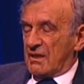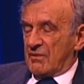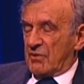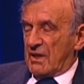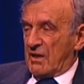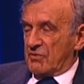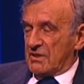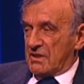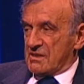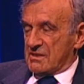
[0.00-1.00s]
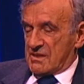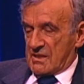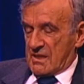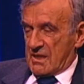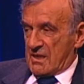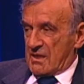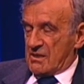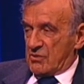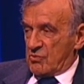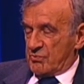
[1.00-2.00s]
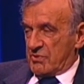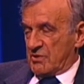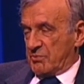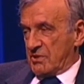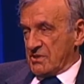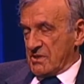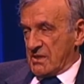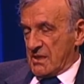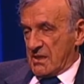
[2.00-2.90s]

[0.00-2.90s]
Whenever there is a group or a person